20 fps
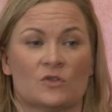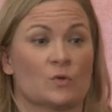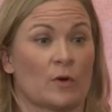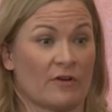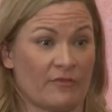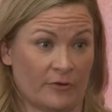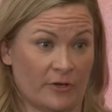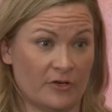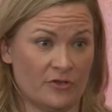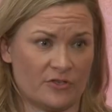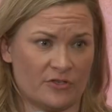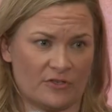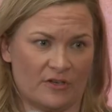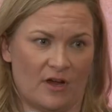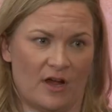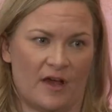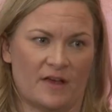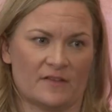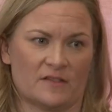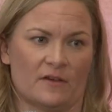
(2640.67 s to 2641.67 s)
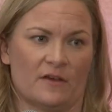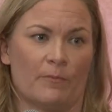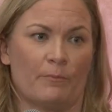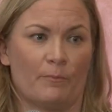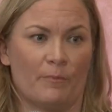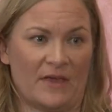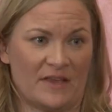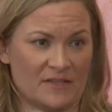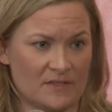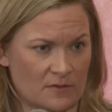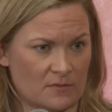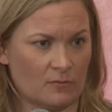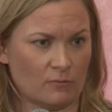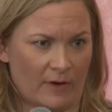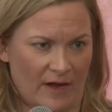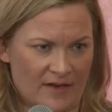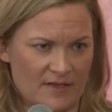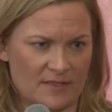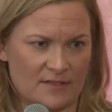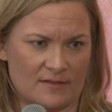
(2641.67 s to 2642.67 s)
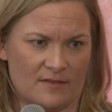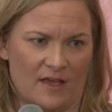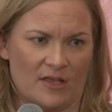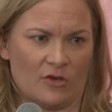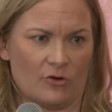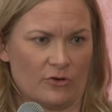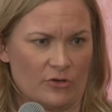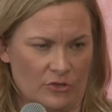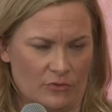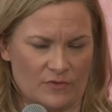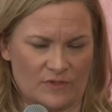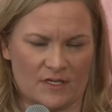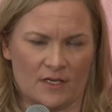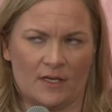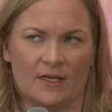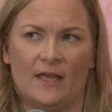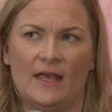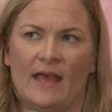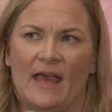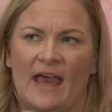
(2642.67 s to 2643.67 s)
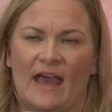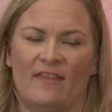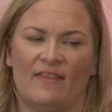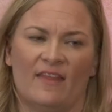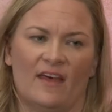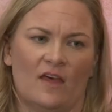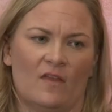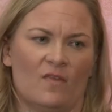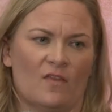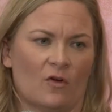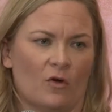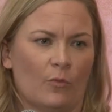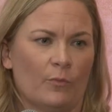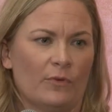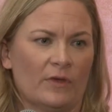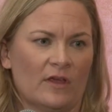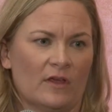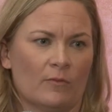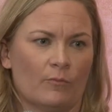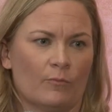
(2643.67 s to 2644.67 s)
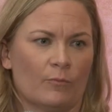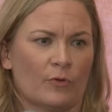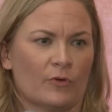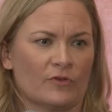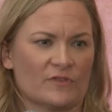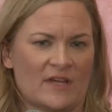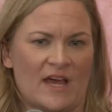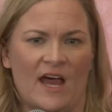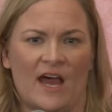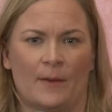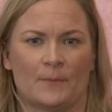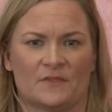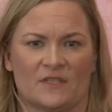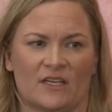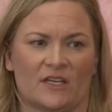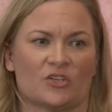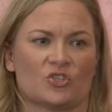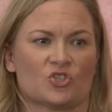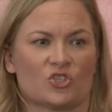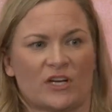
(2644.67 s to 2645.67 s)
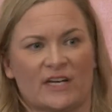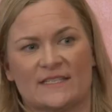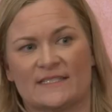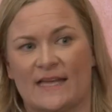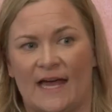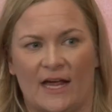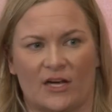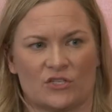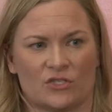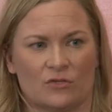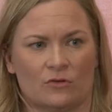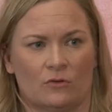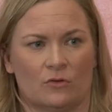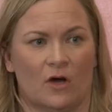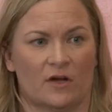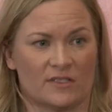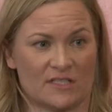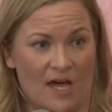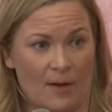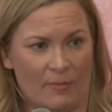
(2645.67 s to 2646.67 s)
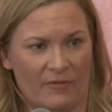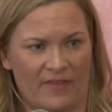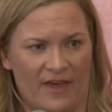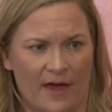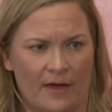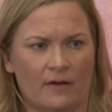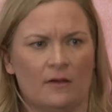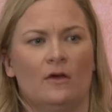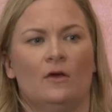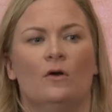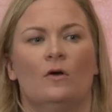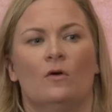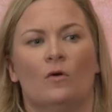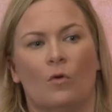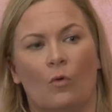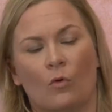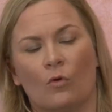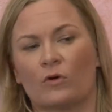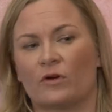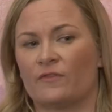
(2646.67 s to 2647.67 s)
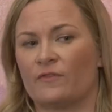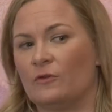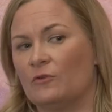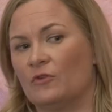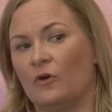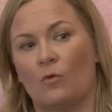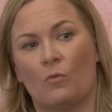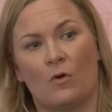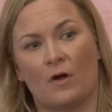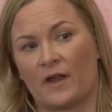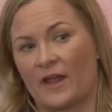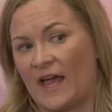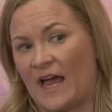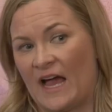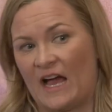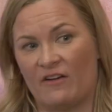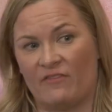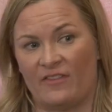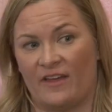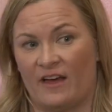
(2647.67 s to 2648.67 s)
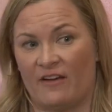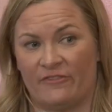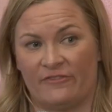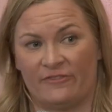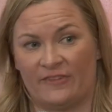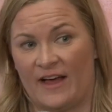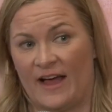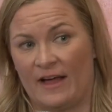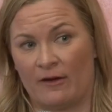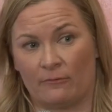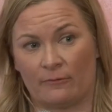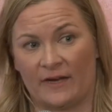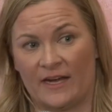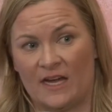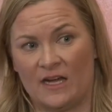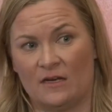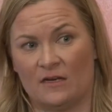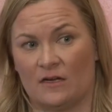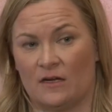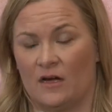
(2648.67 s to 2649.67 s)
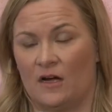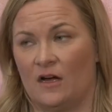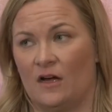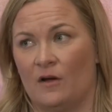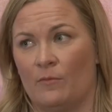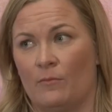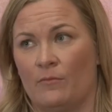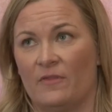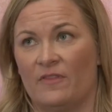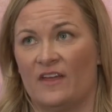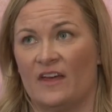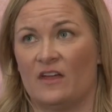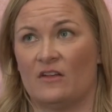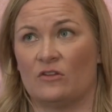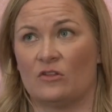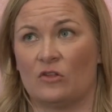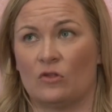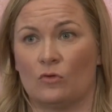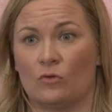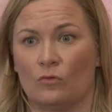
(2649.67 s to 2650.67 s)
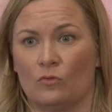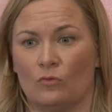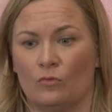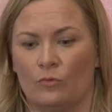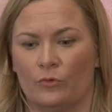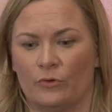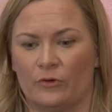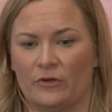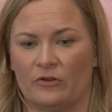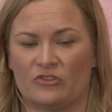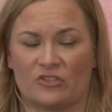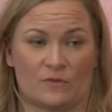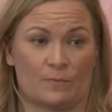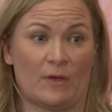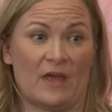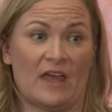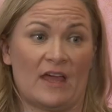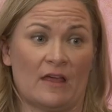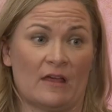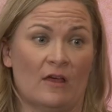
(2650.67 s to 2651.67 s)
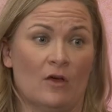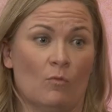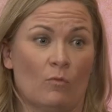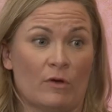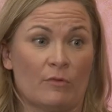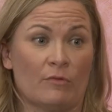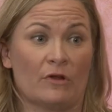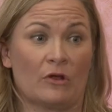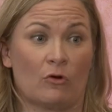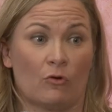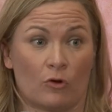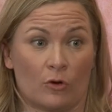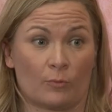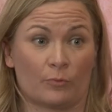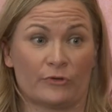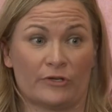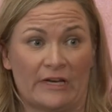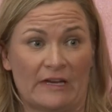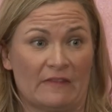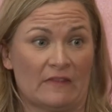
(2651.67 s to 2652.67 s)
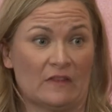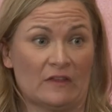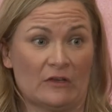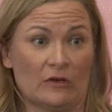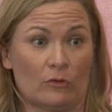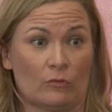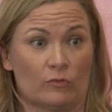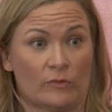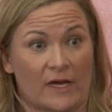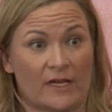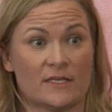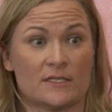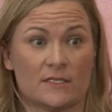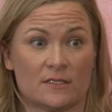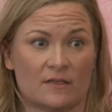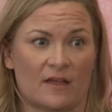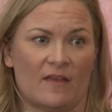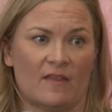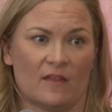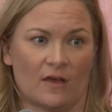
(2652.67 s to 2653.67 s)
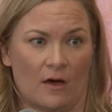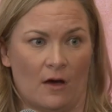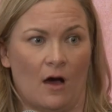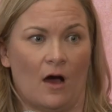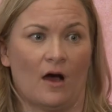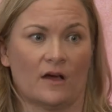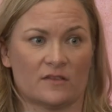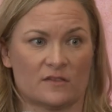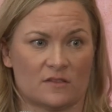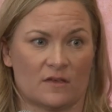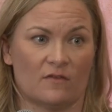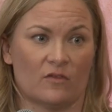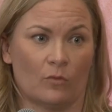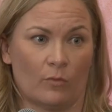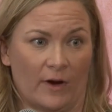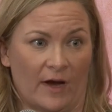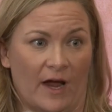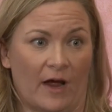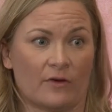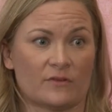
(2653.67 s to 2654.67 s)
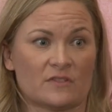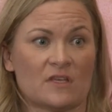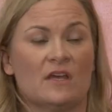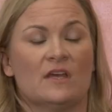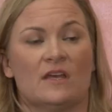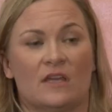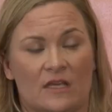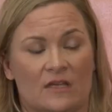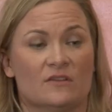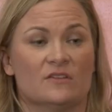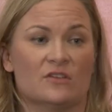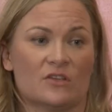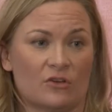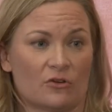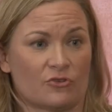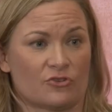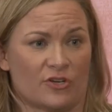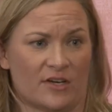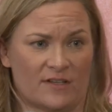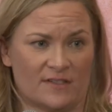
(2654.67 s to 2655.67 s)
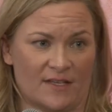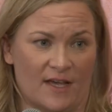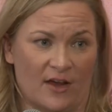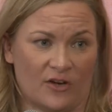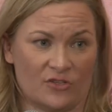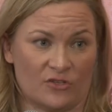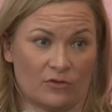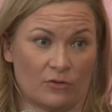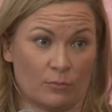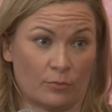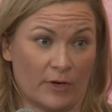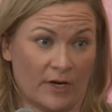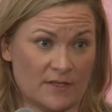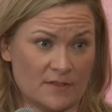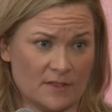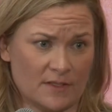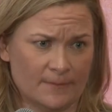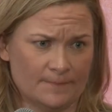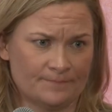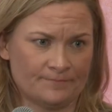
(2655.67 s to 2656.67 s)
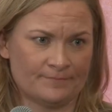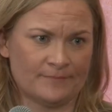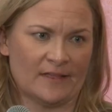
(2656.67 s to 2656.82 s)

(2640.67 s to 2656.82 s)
square footage as a base rent that you're using, and then there will be perhaps like a transactional on top of that. Or if you don't want to have that flat rate, um, then you would just pay, we would incorporate the rent and the cost of the warehouse into your transactional pricing.